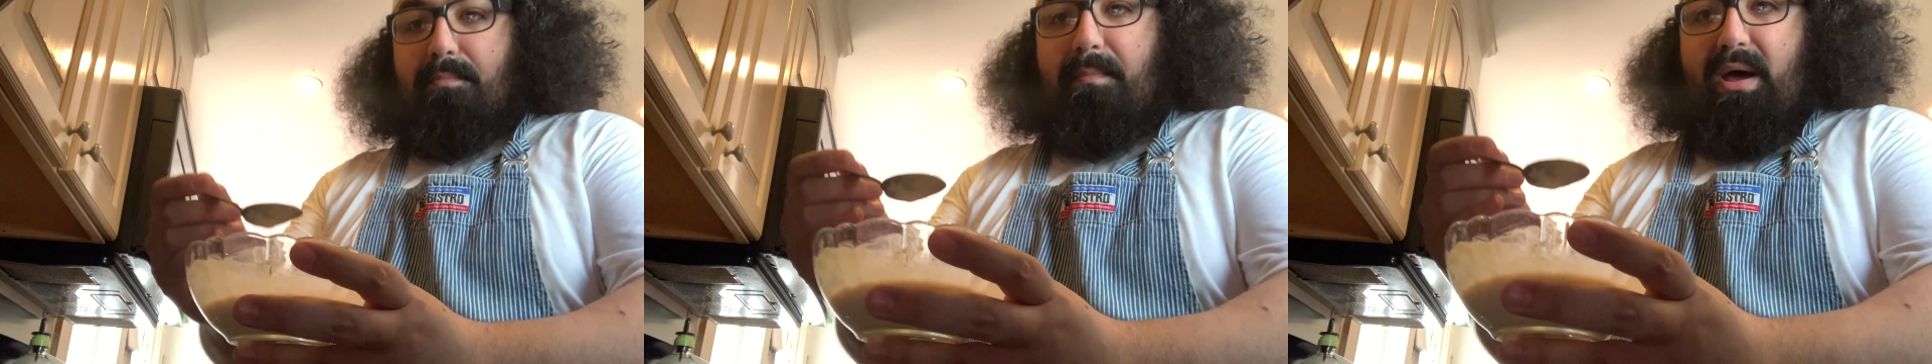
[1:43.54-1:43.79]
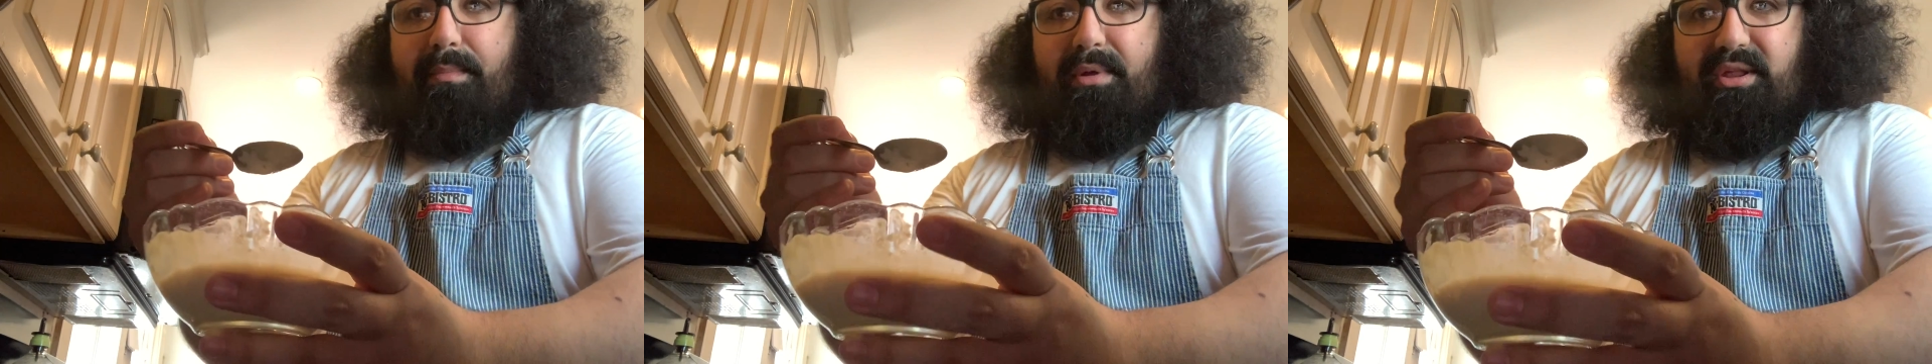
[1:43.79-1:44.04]

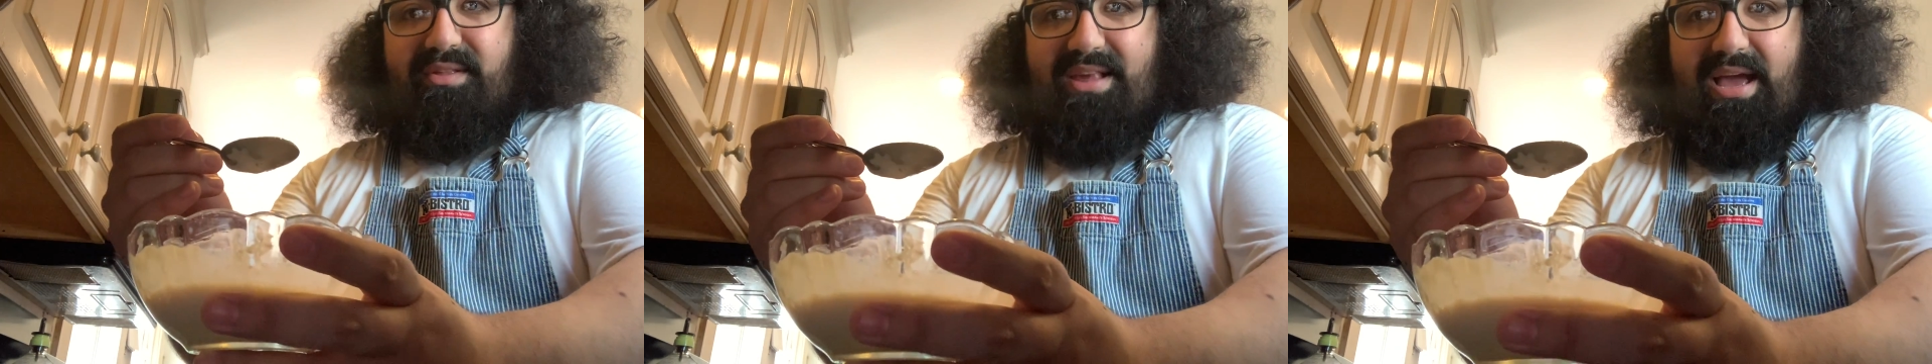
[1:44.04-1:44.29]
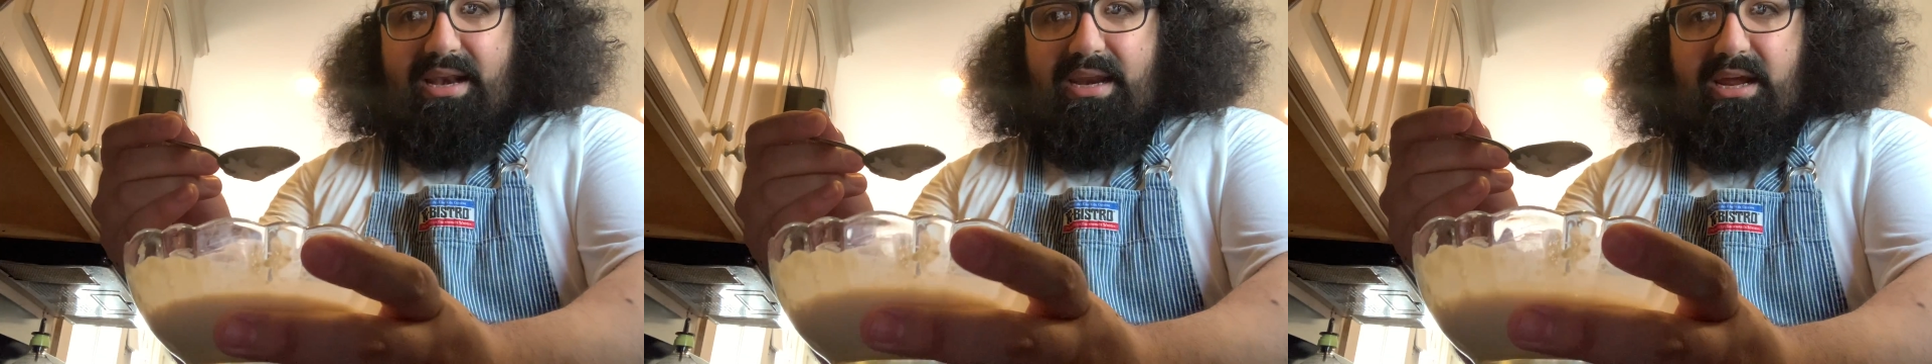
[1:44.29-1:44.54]
bubbles
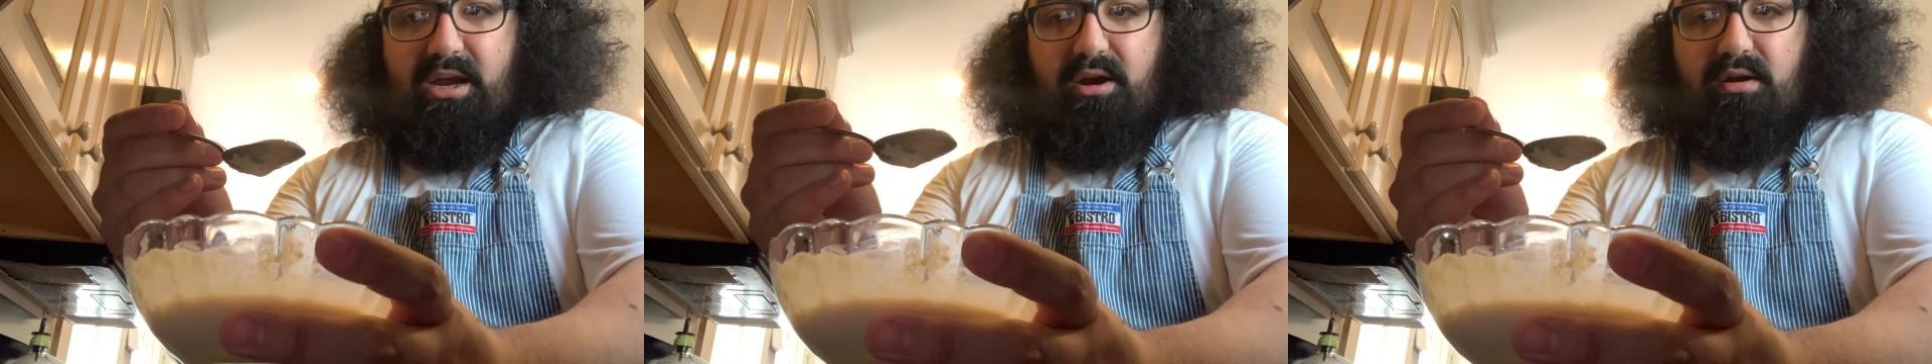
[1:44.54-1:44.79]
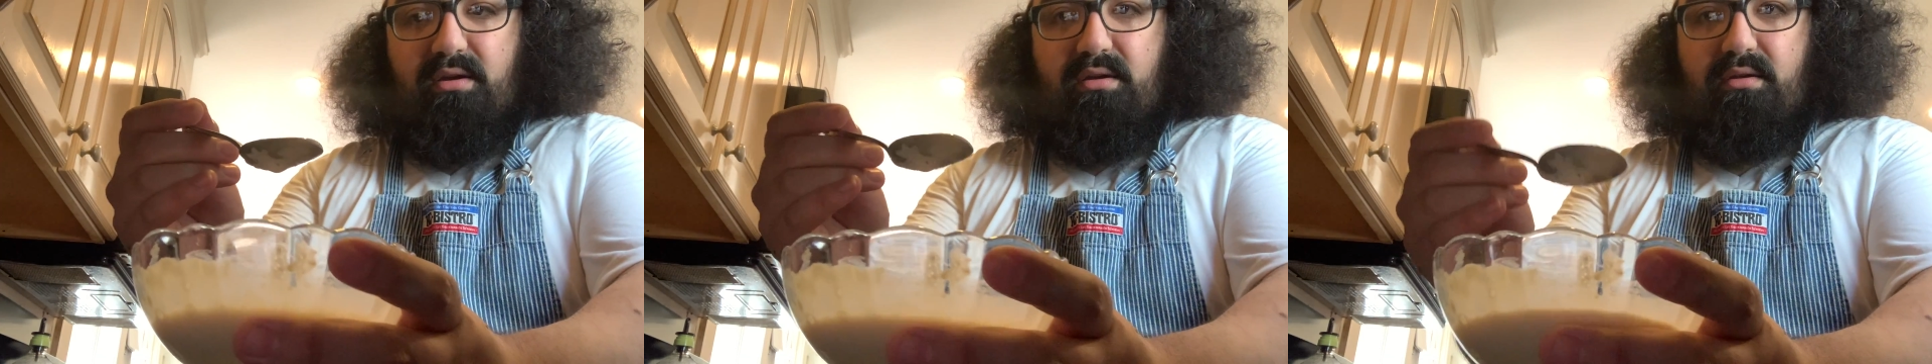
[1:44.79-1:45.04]
on
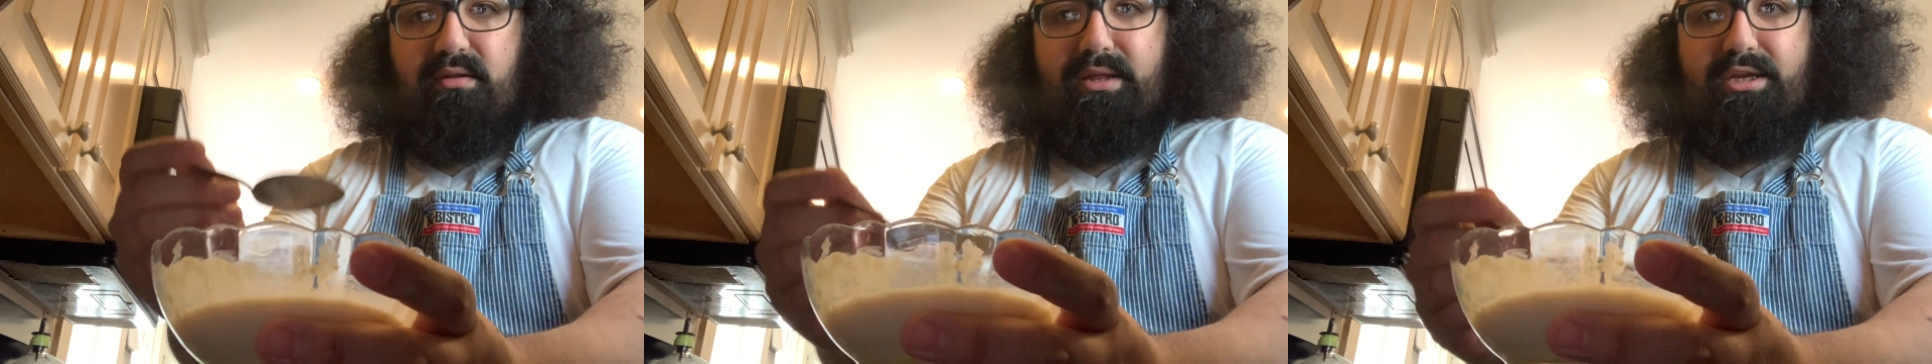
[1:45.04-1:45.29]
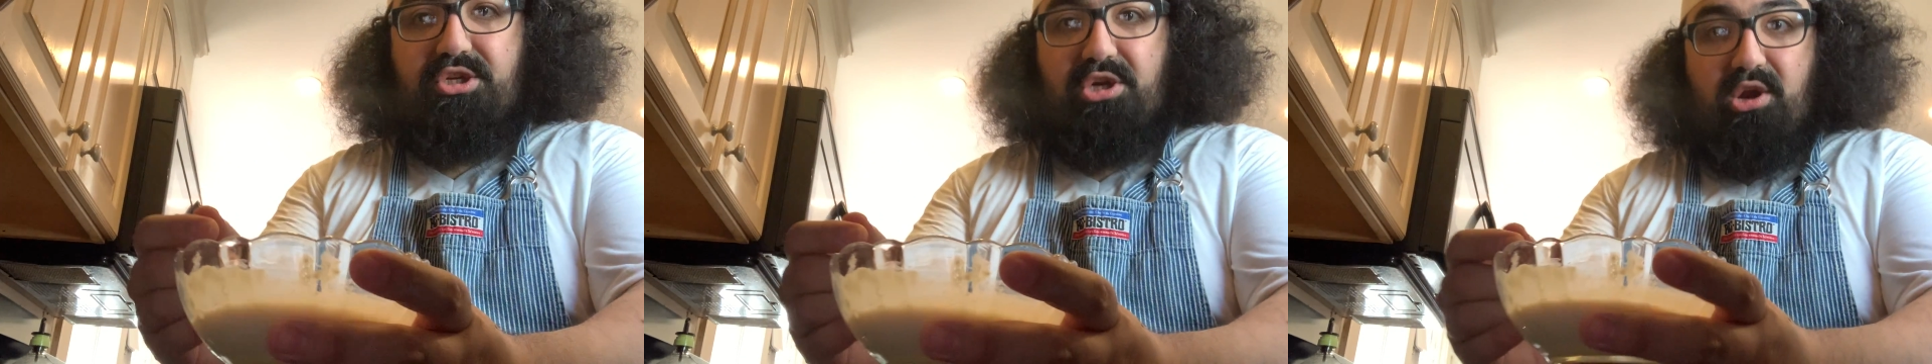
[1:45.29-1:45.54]
here
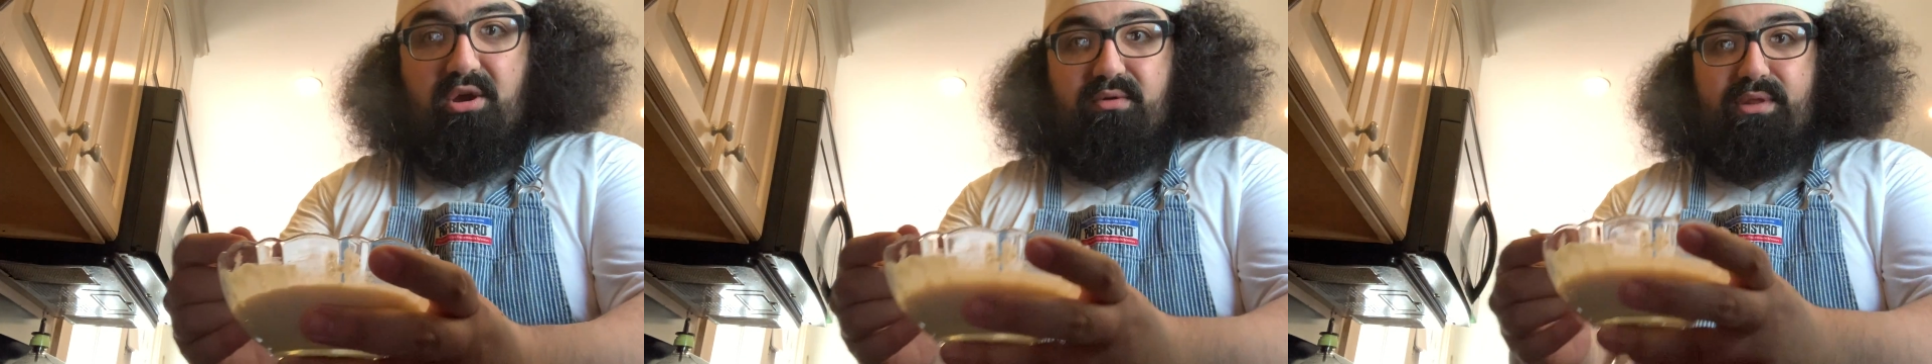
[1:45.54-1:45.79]
let you know